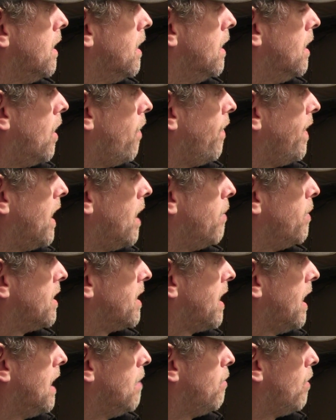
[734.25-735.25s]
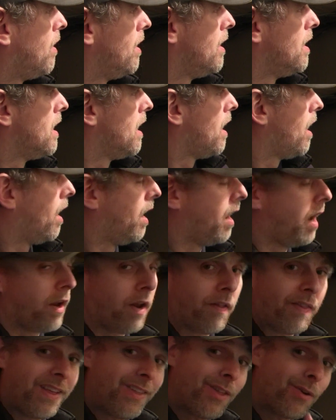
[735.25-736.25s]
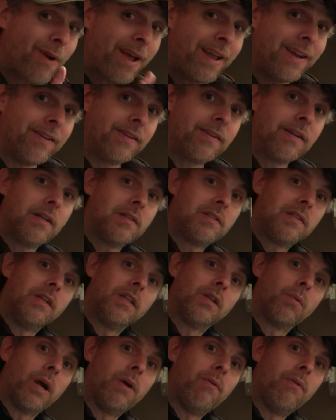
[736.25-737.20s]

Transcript: uh, on the armoured cable. Uh, and at the other end, it's the other way